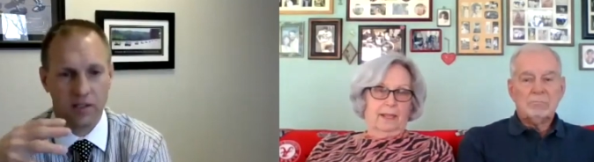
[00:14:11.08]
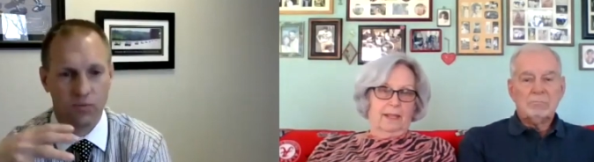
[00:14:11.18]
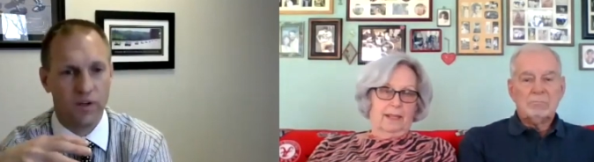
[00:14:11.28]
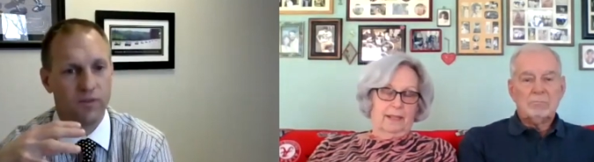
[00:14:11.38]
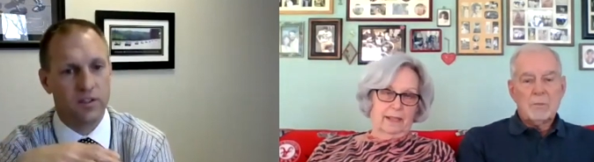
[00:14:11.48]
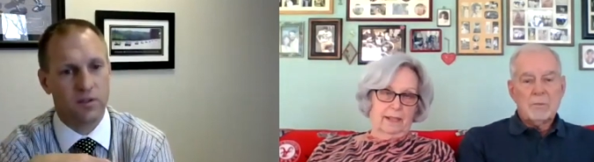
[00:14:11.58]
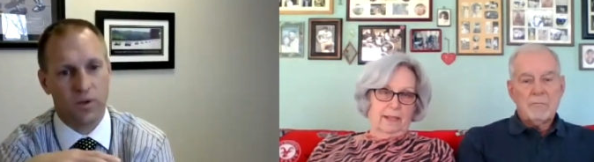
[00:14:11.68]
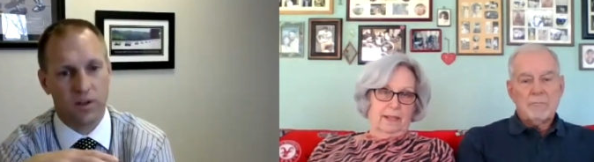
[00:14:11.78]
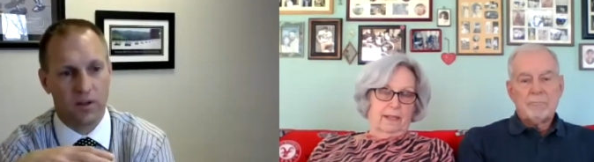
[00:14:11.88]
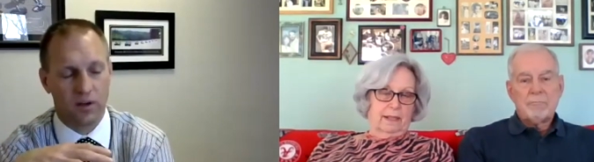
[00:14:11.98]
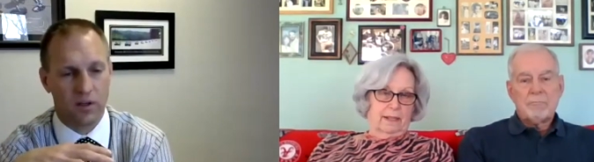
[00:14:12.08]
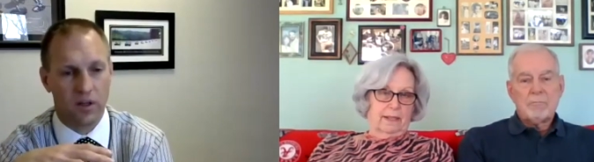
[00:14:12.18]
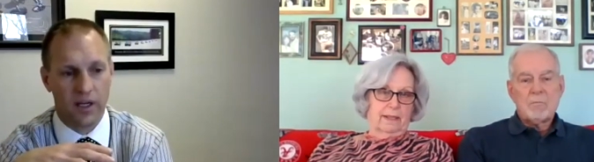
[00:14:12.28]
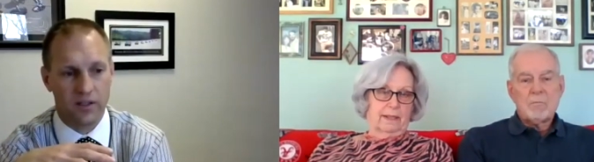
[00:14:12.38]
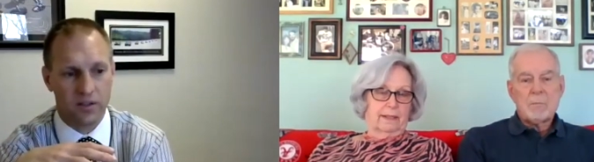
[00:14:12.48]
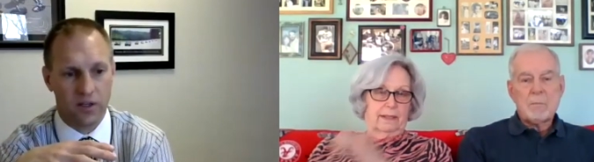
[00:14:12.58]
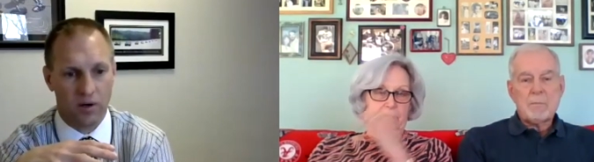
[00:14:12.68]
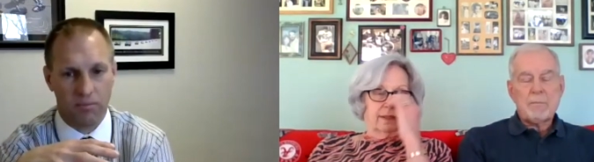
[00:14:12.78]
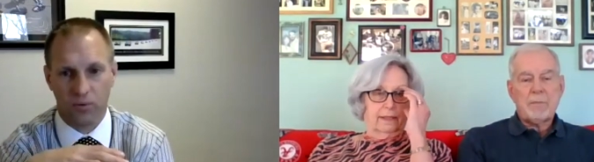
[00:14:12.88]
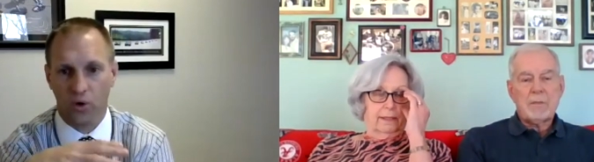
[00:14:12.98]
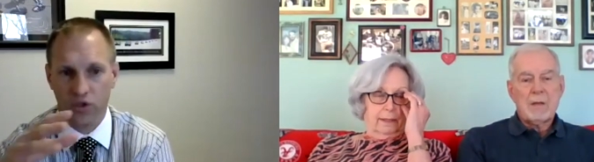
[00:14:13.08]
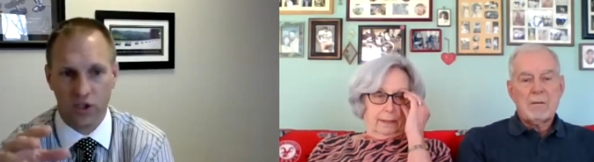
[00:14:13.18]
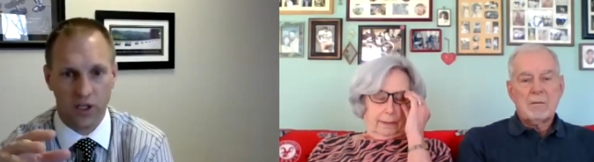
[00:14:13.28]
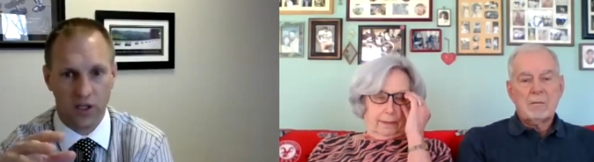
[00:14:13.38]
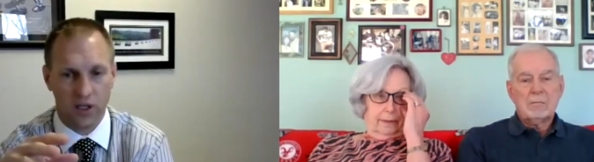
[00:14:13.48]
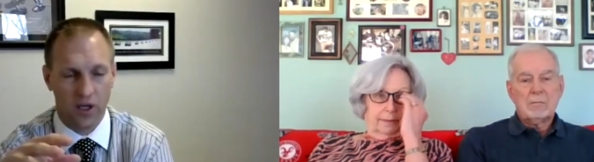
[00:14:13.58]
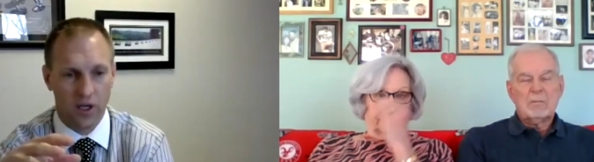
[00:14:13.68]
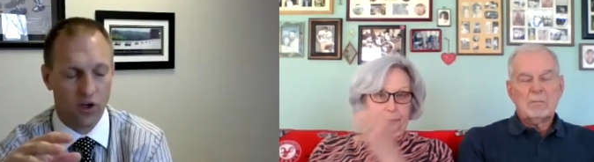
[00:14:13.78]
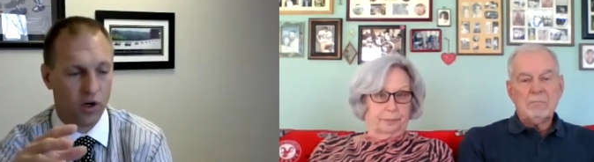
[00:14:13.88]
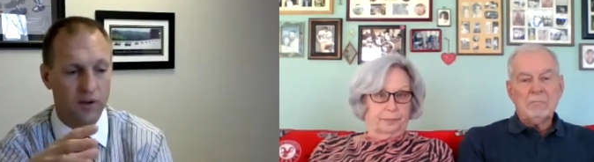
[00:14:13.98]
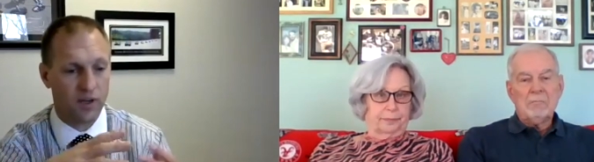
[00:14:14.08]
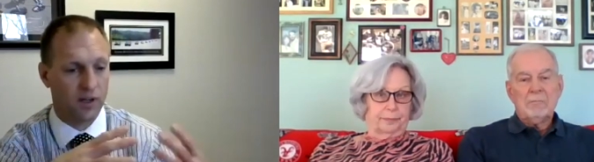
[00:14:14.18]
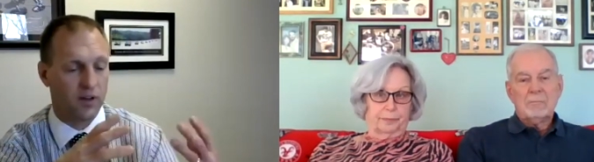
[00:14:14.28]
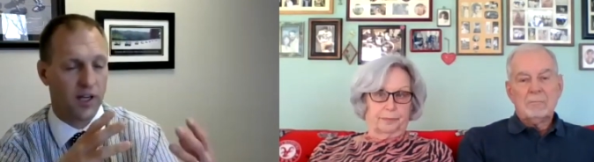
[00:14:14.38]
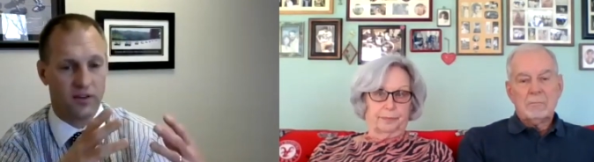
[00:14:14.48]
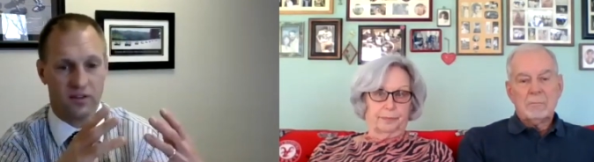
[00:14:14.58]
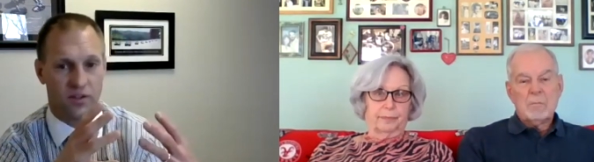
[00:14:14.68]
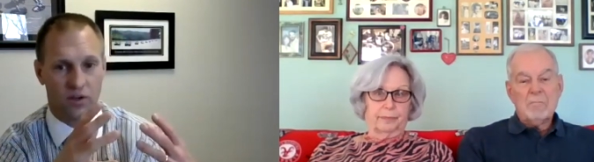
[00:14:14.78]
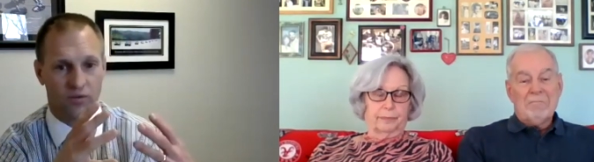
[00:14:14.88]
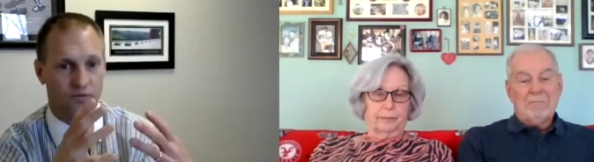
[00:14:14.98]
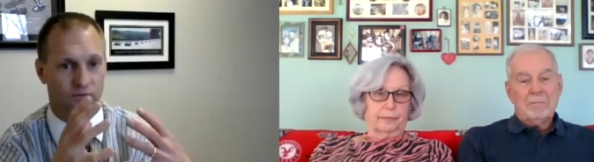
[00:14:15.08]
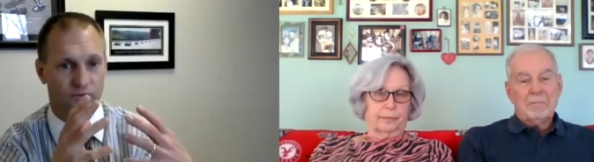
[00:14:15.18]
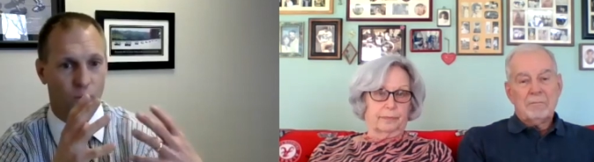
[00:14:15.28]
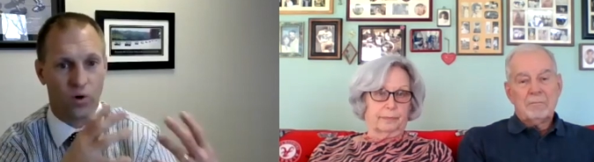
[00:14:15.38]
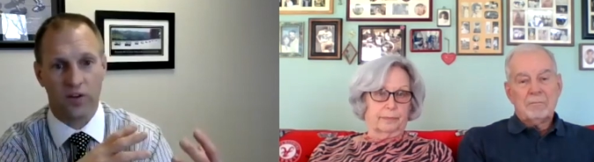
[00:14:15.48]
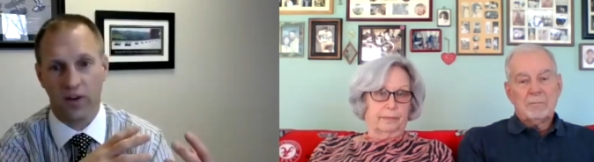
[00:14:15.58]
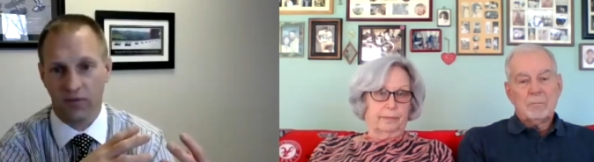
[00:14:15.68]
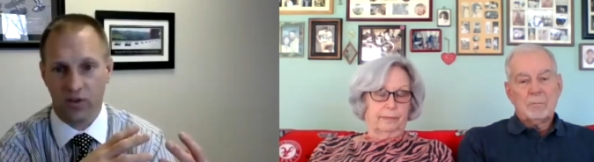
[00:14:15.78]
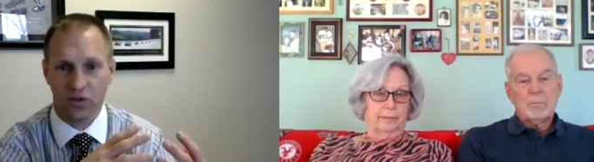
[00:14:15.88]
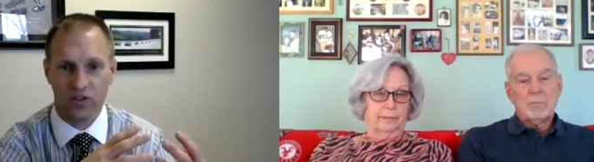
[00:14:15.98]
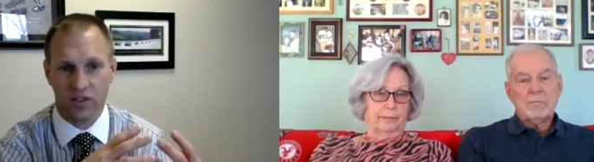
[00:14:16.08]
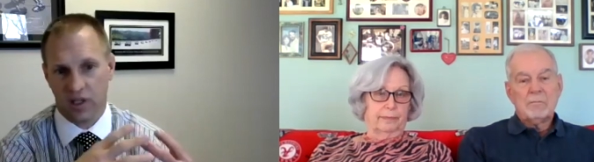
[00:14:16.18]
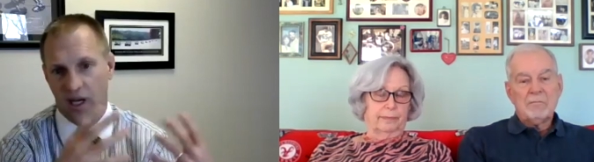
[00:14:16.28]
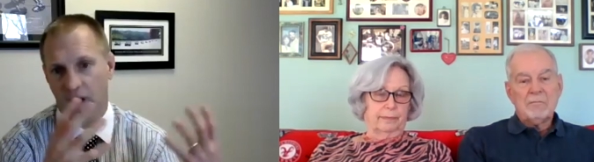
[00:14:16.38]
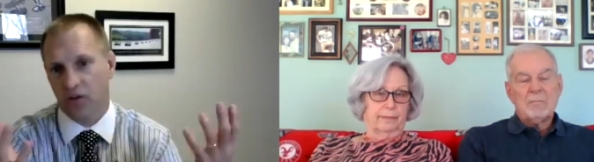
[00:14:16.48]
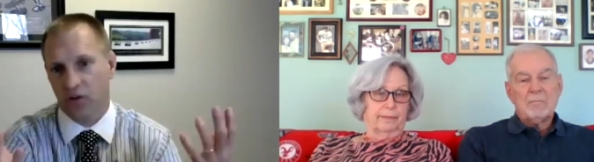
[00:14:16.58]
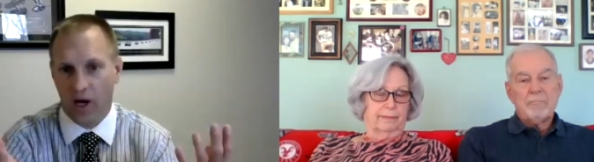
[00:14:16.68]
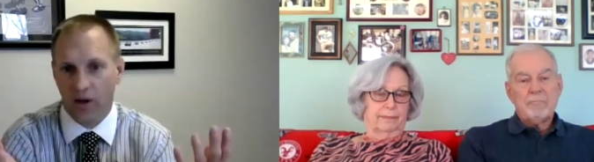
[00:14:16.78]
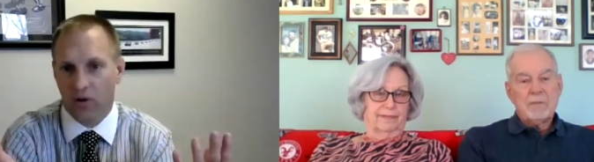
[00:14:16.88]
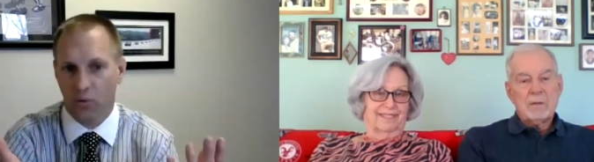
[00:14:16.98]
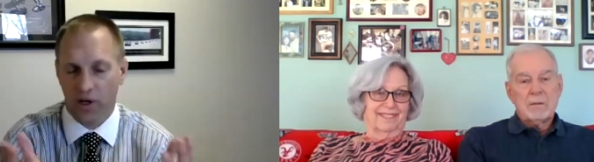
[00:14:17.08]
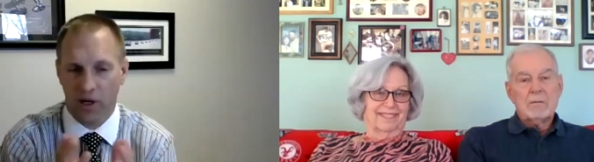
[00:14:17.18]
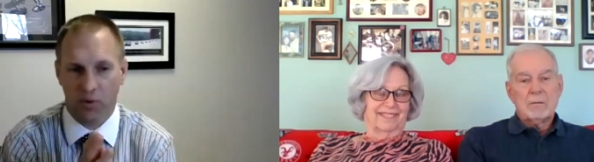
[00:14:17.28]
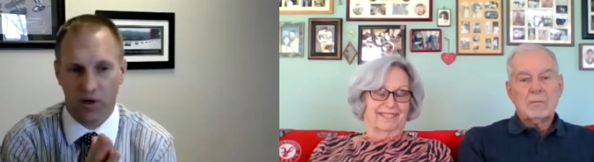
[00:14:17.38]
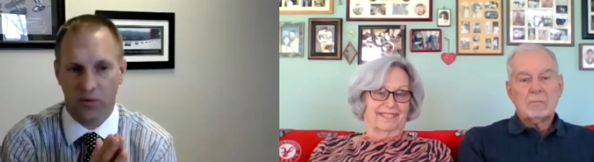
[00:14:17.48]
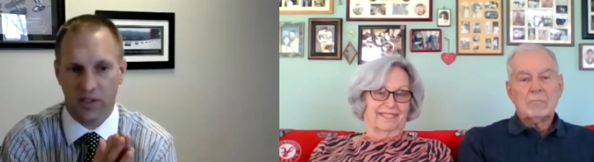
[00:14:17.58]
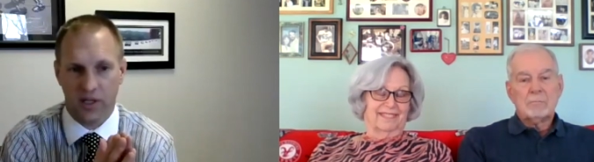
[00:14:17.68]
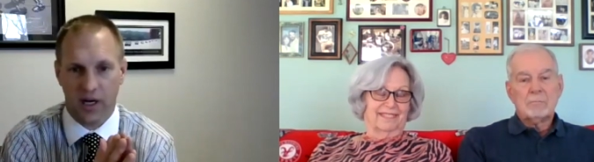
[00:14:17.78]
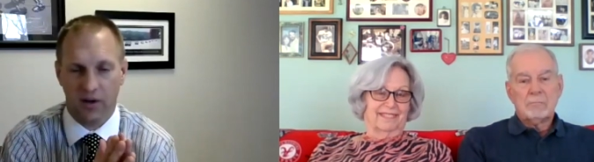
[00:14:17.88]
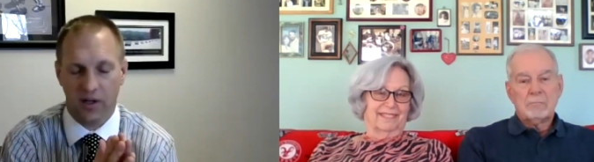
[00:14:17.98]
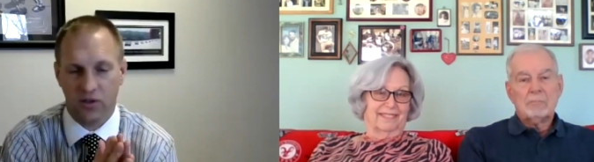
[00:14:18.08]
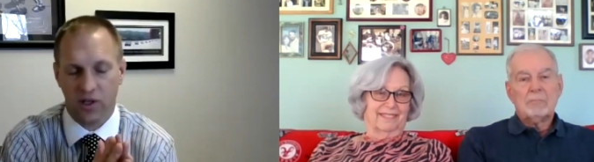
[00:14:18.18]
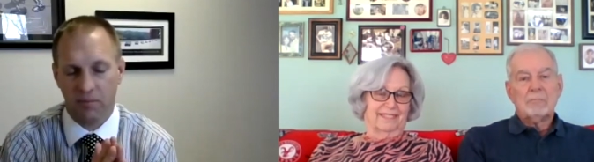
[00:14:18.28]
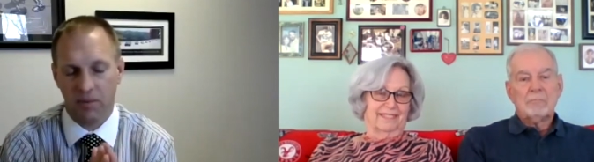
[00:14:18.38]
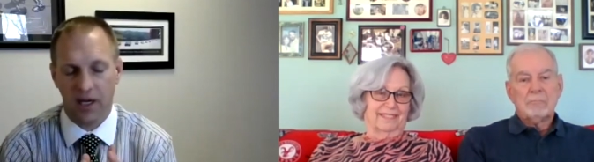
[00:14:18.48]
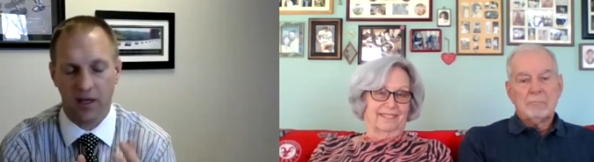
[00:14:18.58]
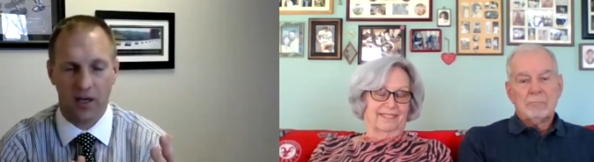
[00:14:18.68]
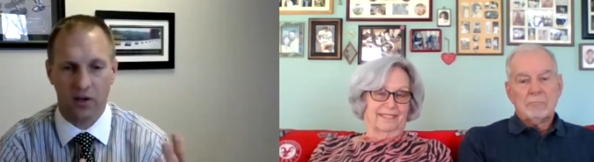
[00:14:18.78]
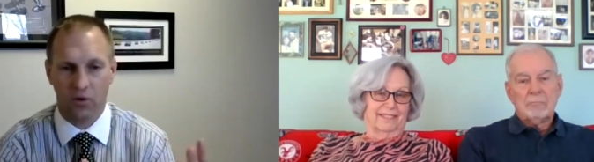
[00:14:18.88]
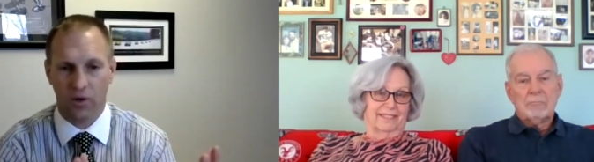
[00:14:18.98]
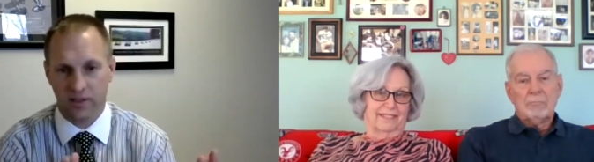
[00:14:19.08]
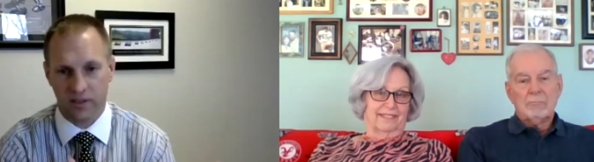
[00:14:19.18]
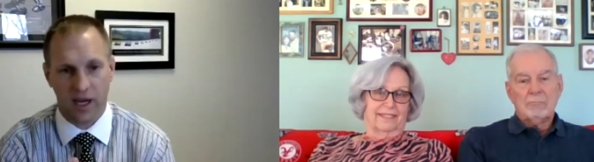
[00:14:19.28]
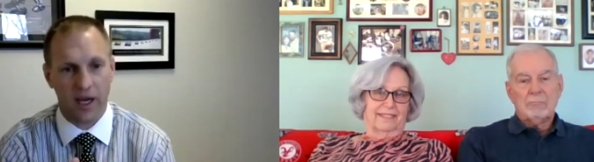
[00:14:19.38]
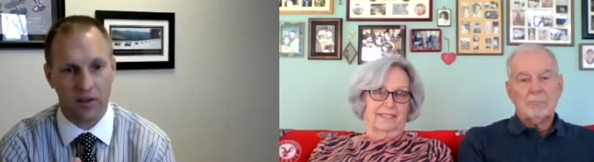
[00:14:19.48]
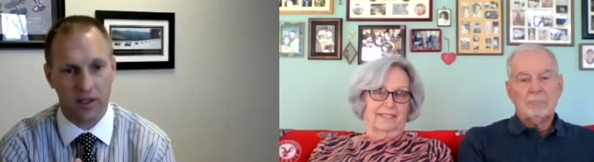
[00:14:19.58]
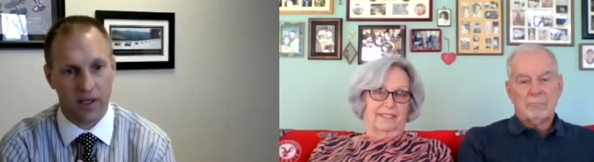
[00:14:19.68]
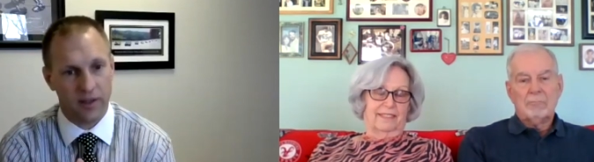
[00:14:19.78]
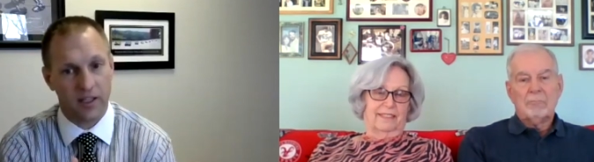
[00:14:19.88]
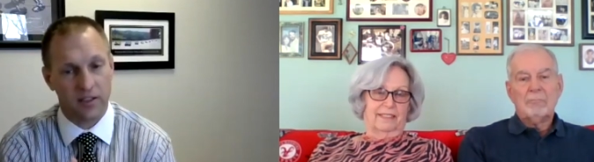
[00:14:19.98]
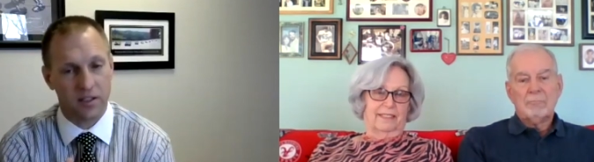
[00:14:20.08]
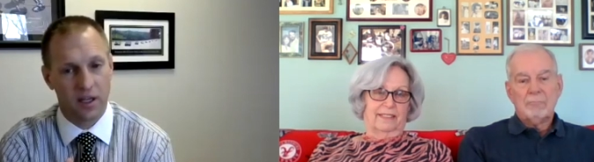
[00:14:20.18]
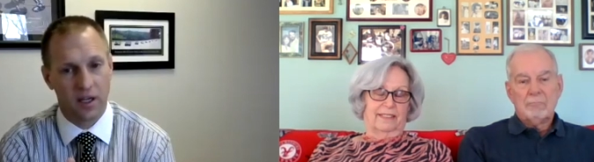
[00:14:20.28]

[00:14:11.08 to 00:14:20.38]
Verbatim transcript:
Speaker 1: we visit with our clients that are approaching, or even a client that's you know 45 years old says, I don't know, I don't know when I want to retire, and so they might not know exactly, and that's